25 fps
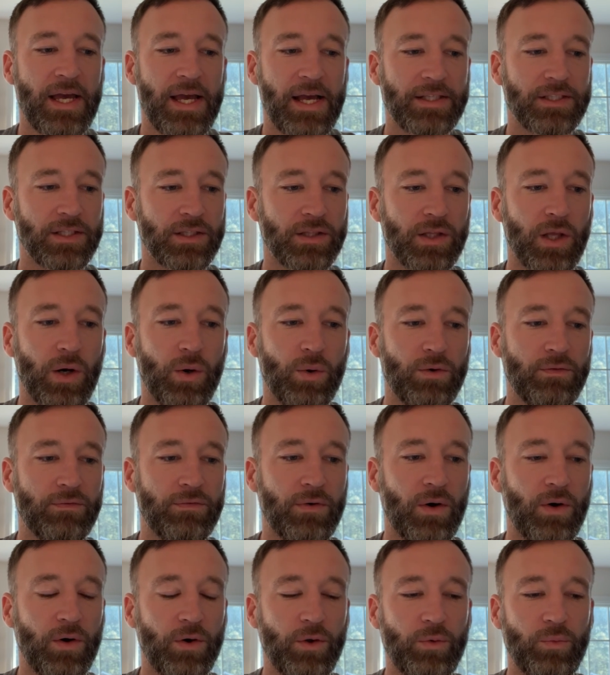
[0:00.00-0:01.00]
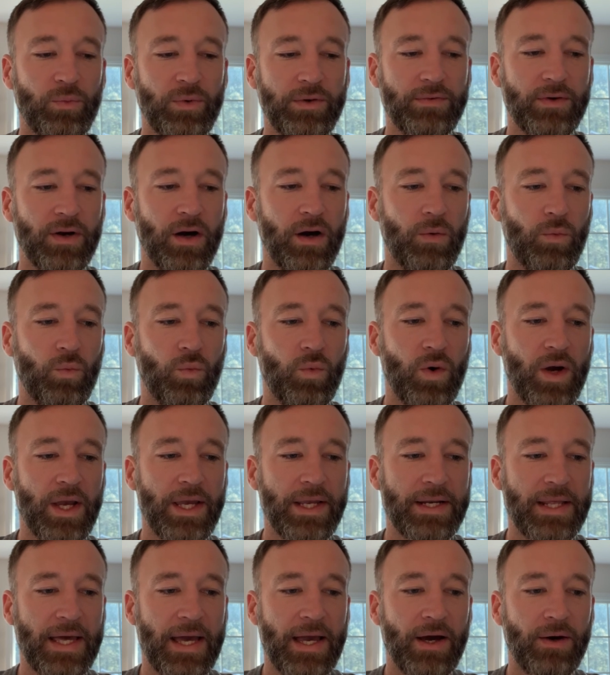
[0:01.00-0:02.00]
It's a lower volume. We've gone way
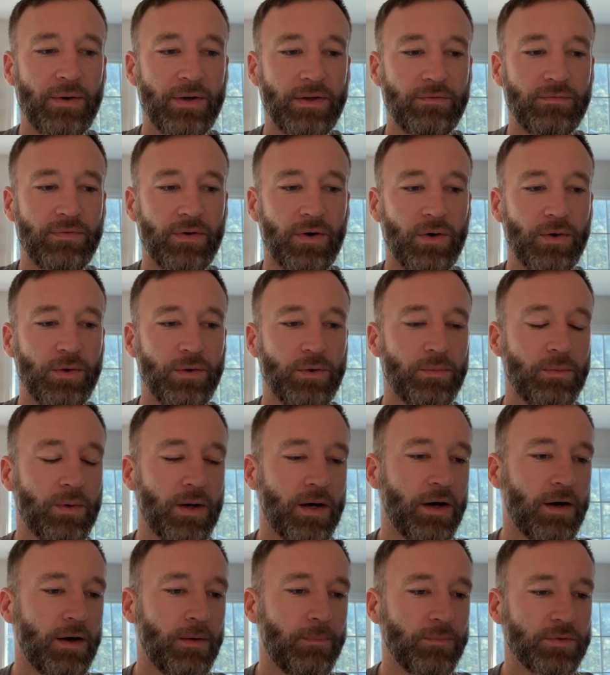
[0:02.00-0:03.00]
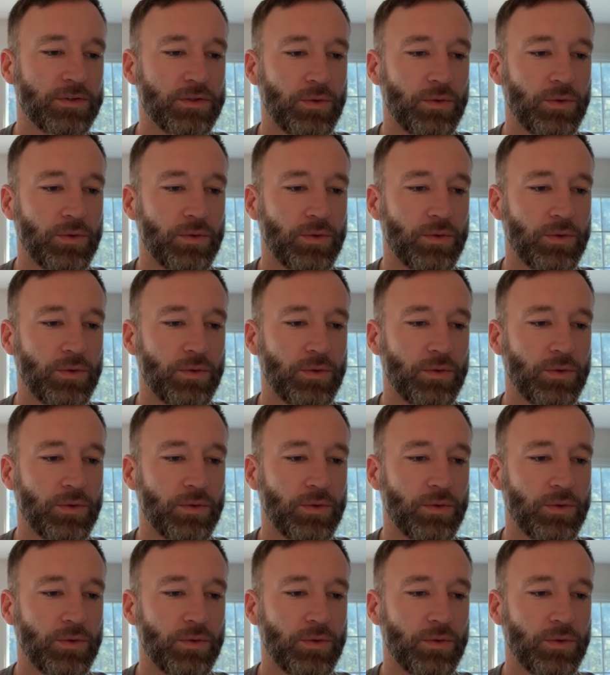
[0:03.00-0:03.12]
down in volume.